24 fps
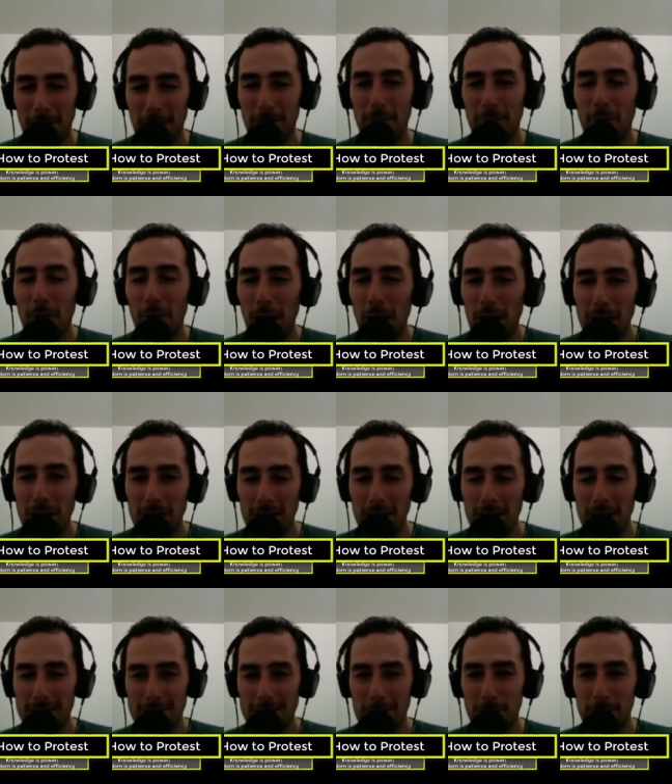
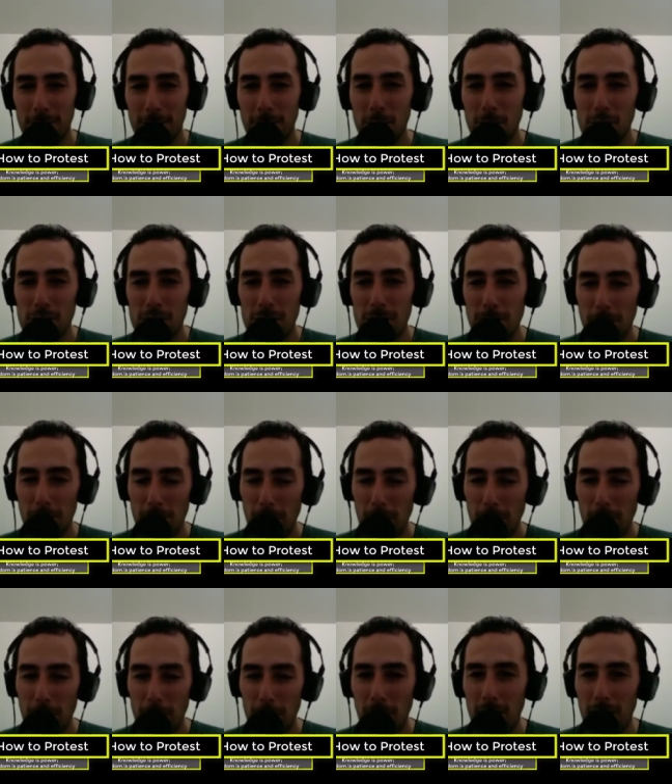morality and self-ownership and
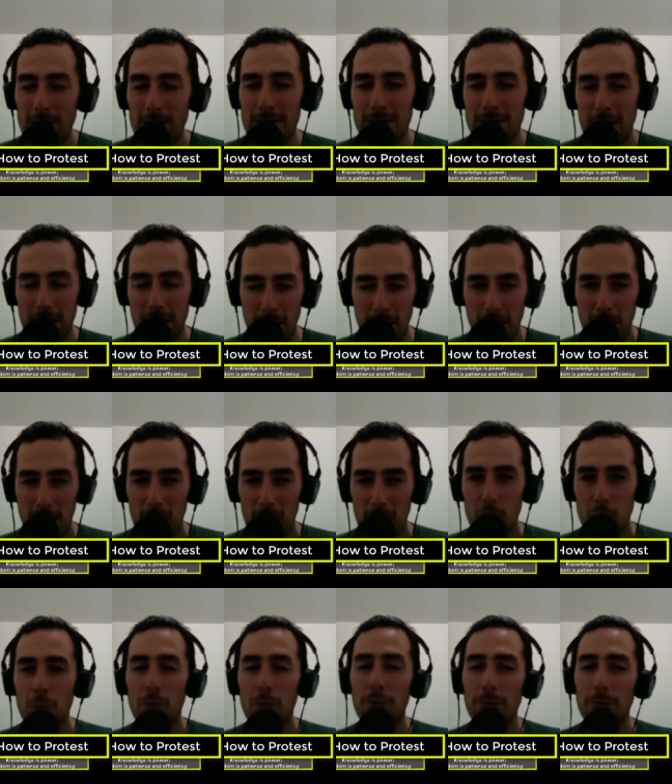property rights
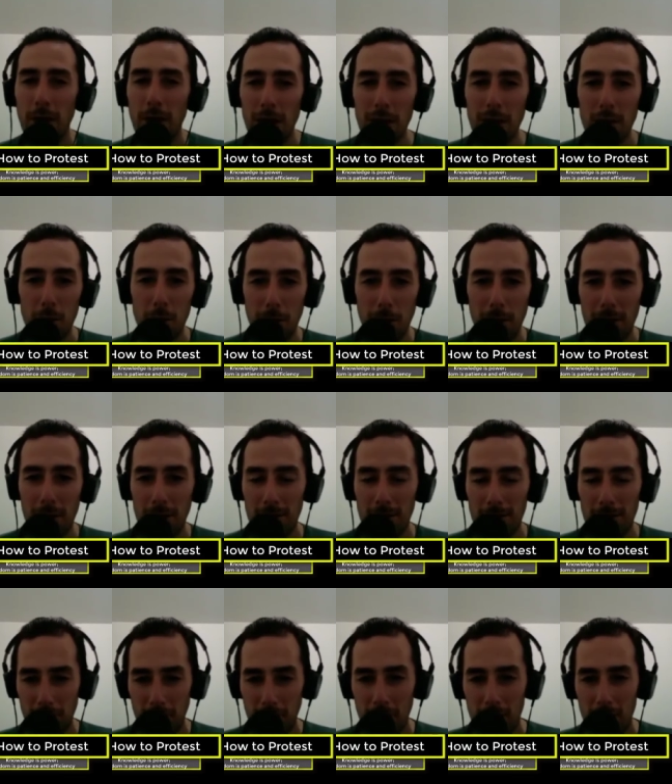to evaluate
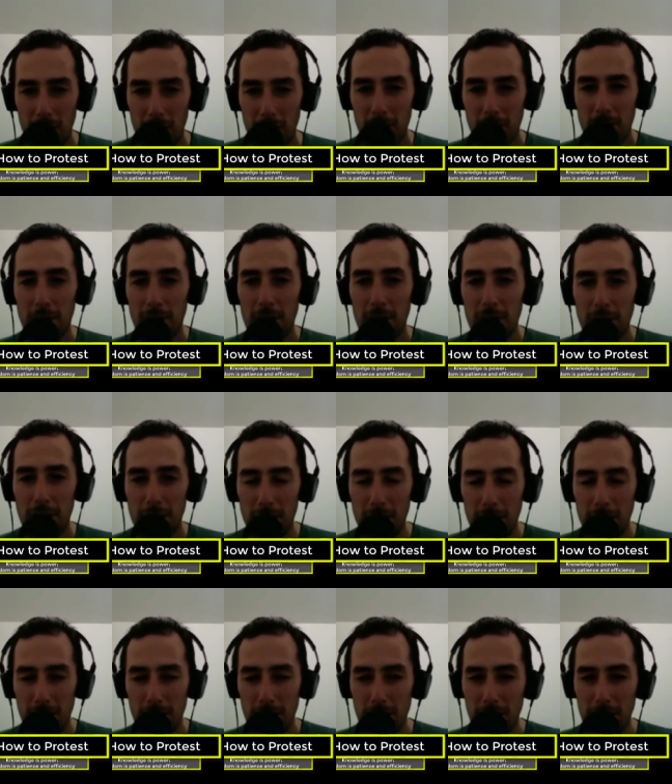the
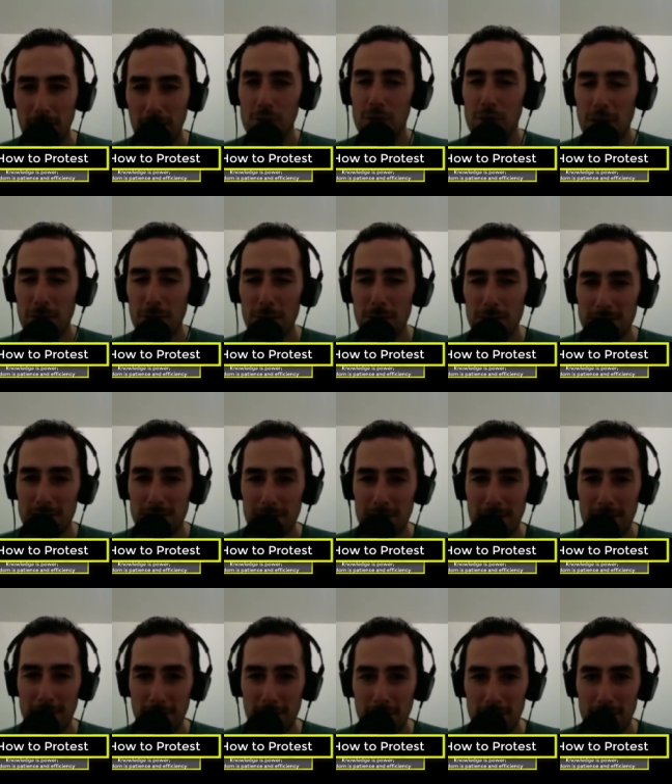
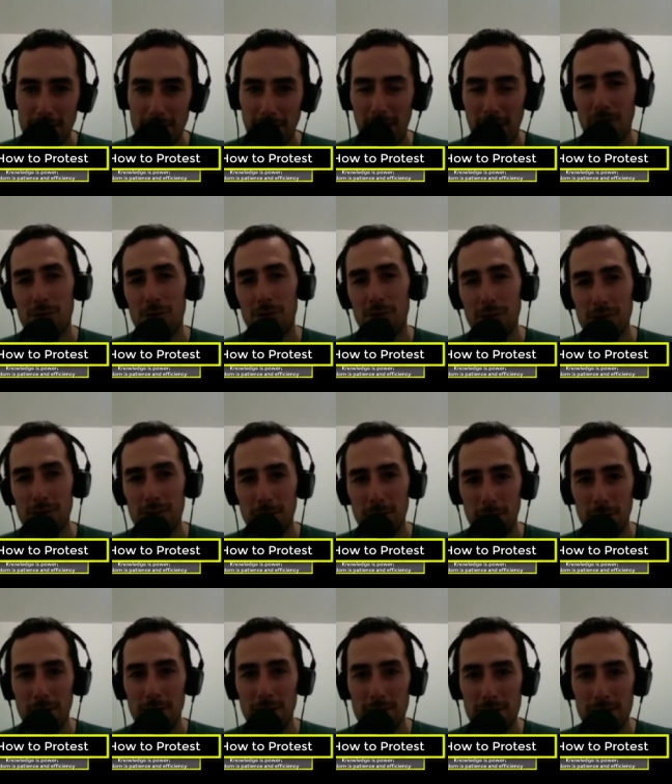legitimacy of these actions
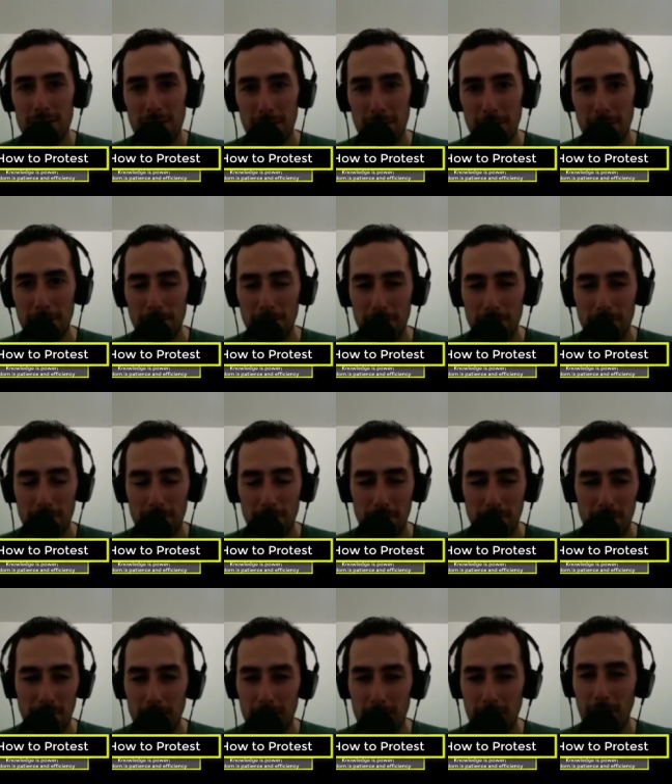or these
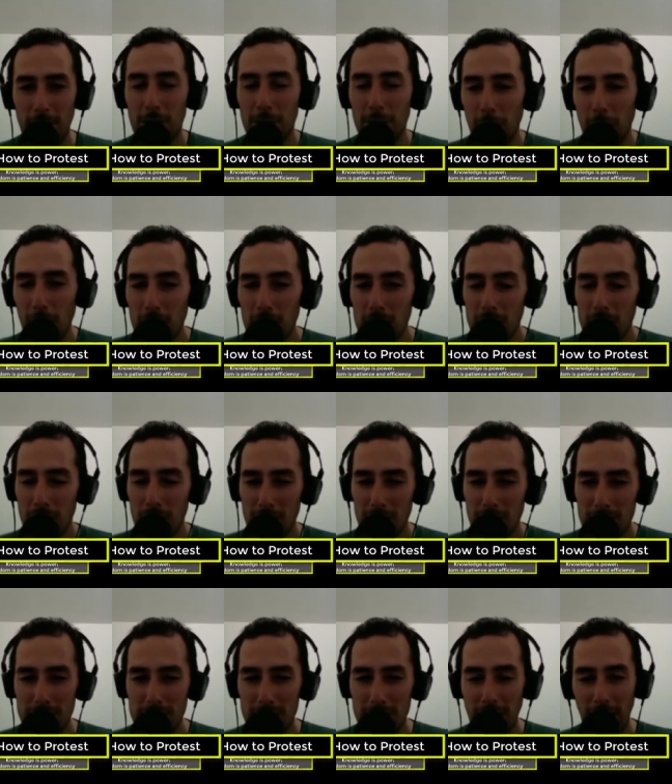
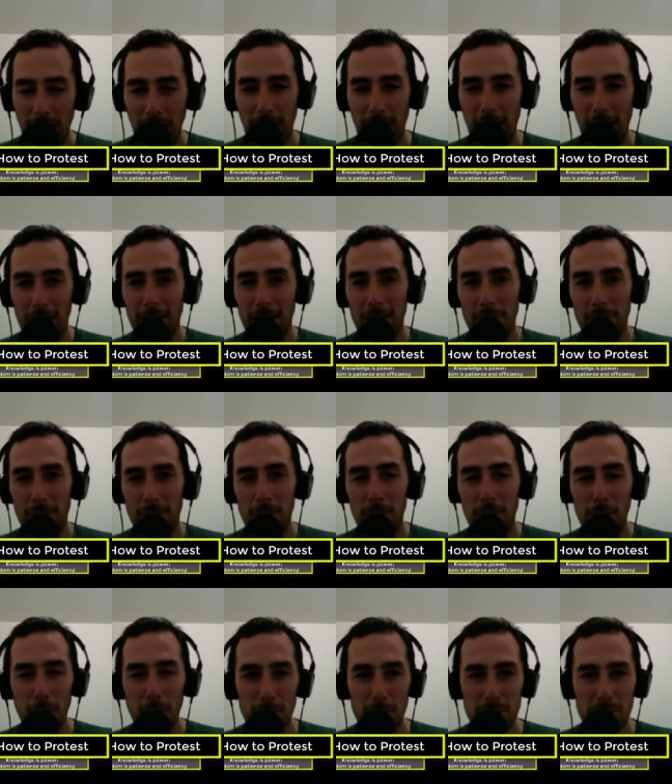declarations, and for
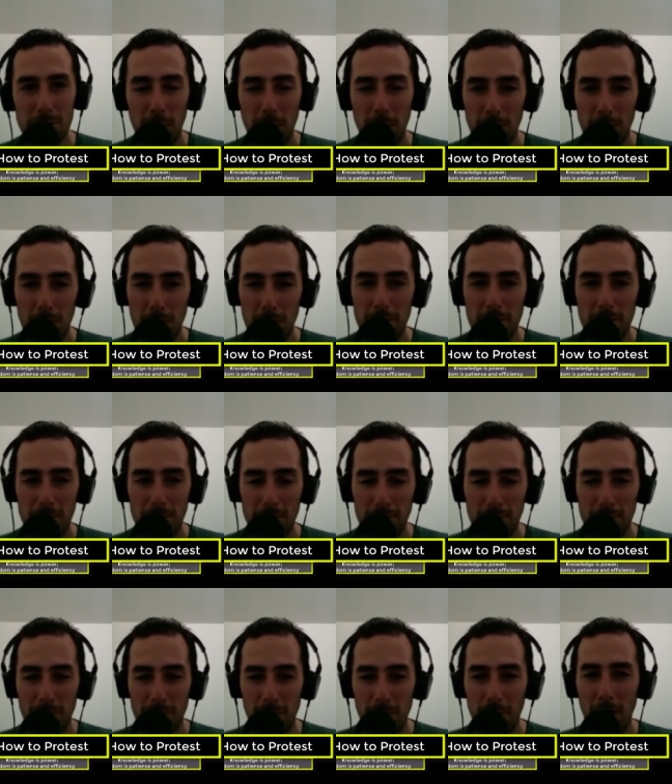the most part,
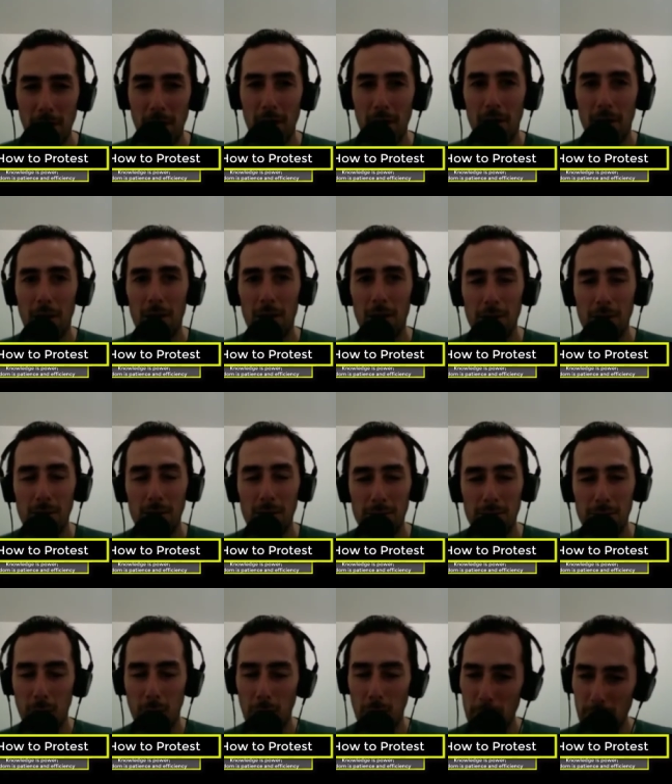they are
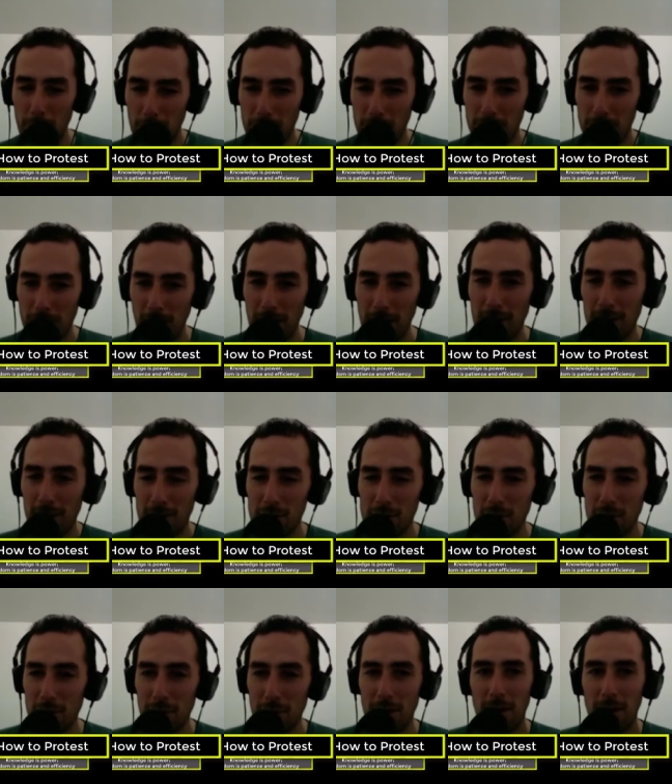criminal and
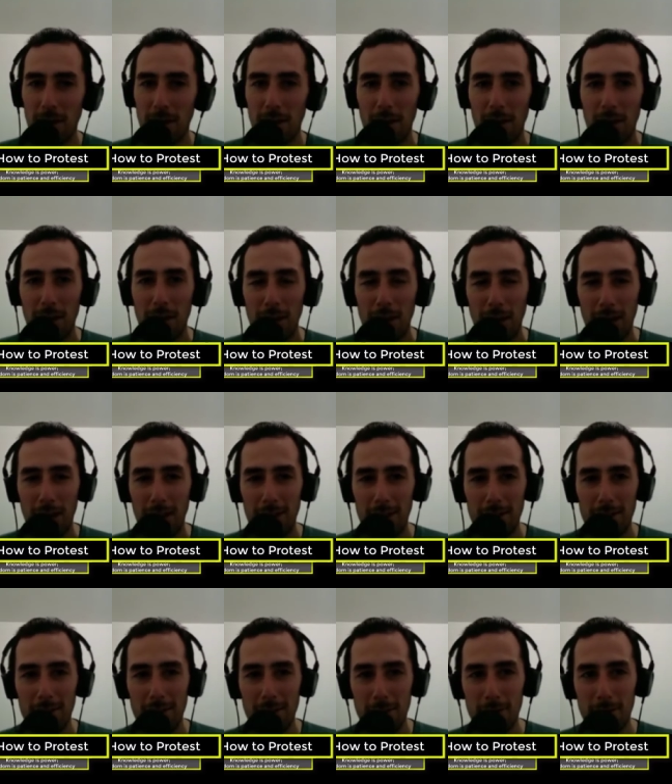illegitimate.
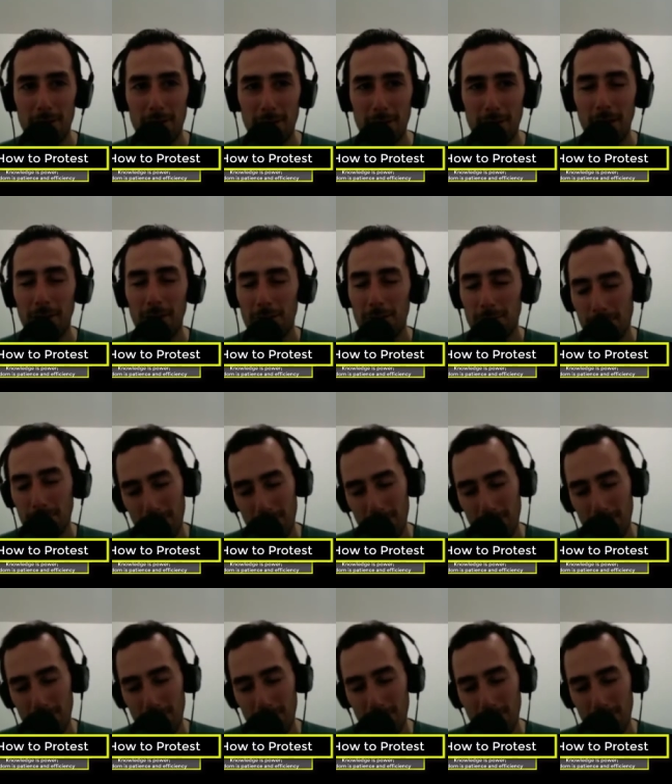And so, yeah,